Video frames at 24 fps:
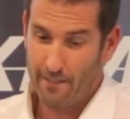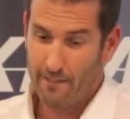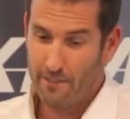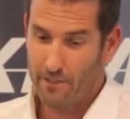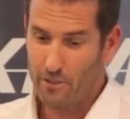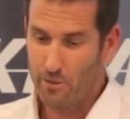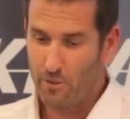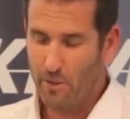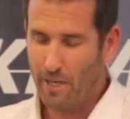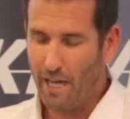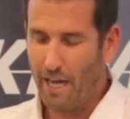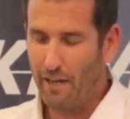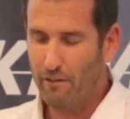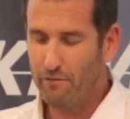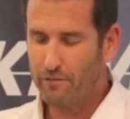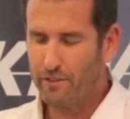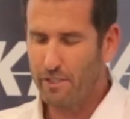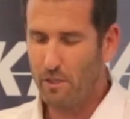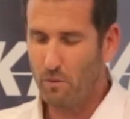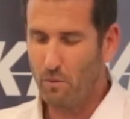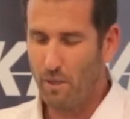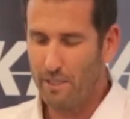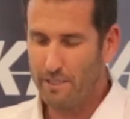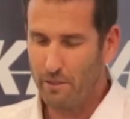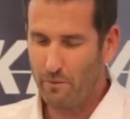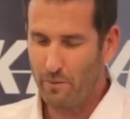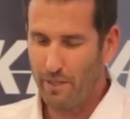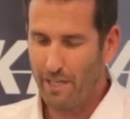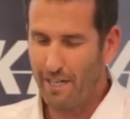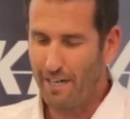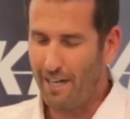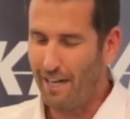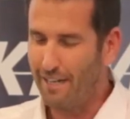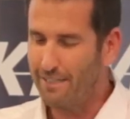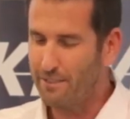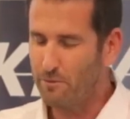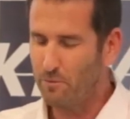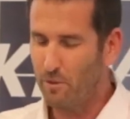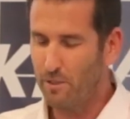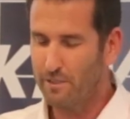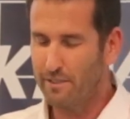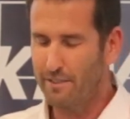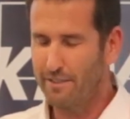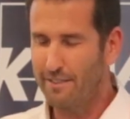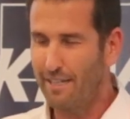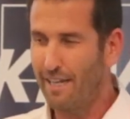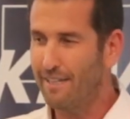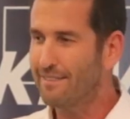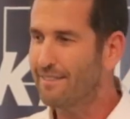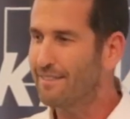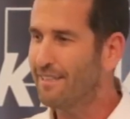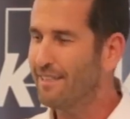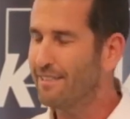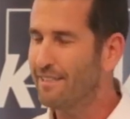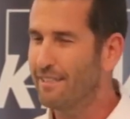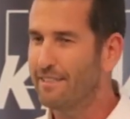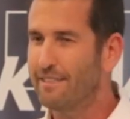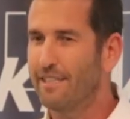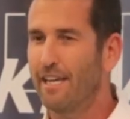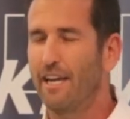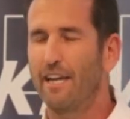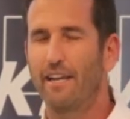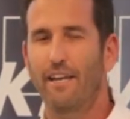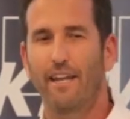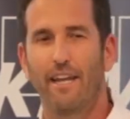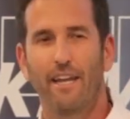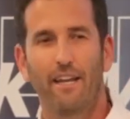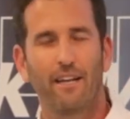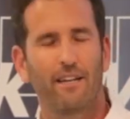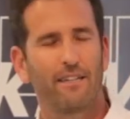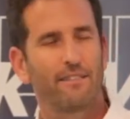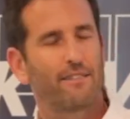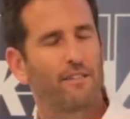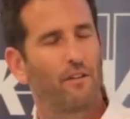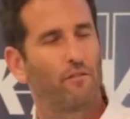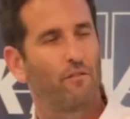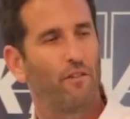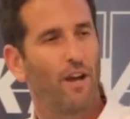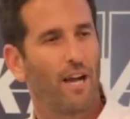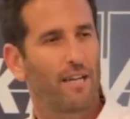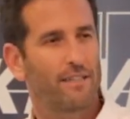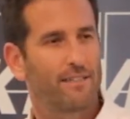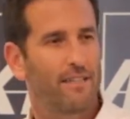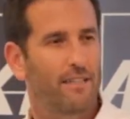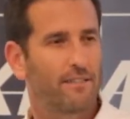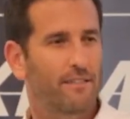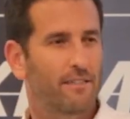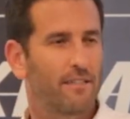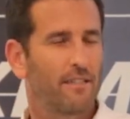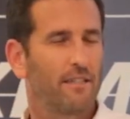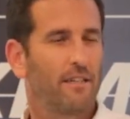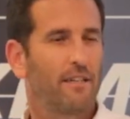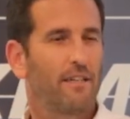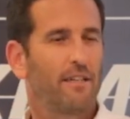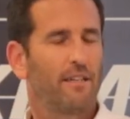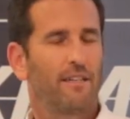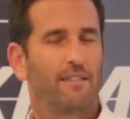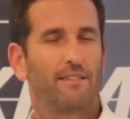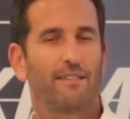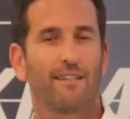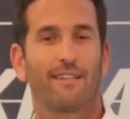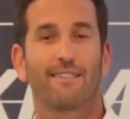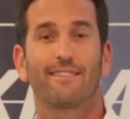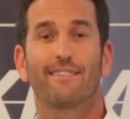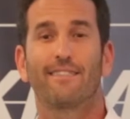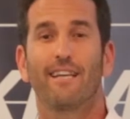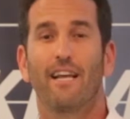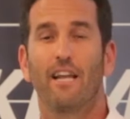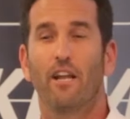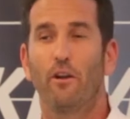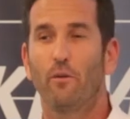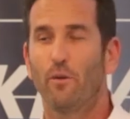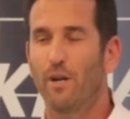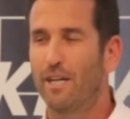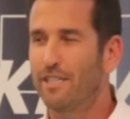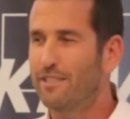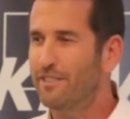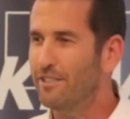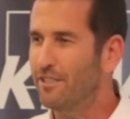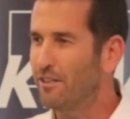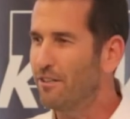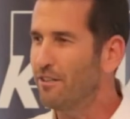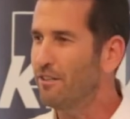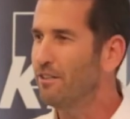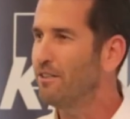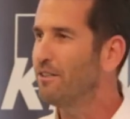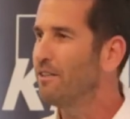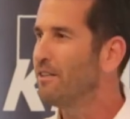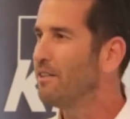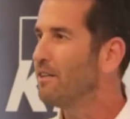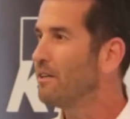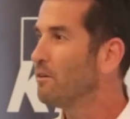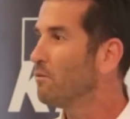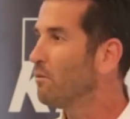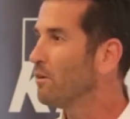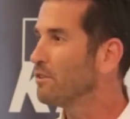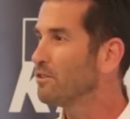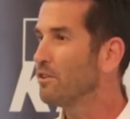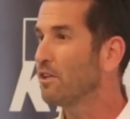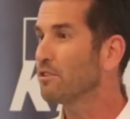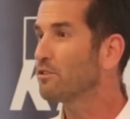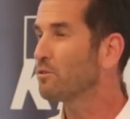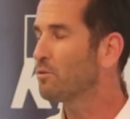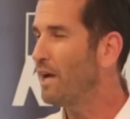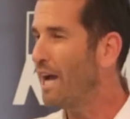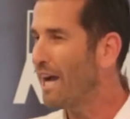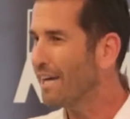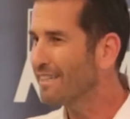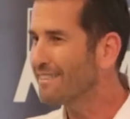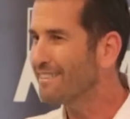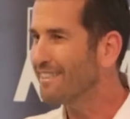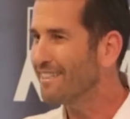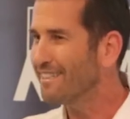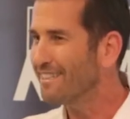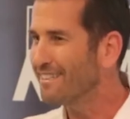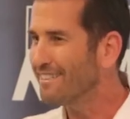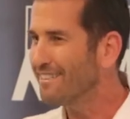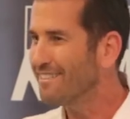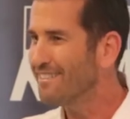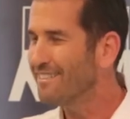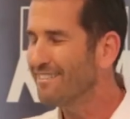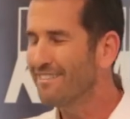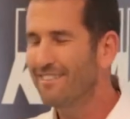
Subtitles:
Soon after, what he realized wasn't that entertaining is the fact that his accelerator was not reacting.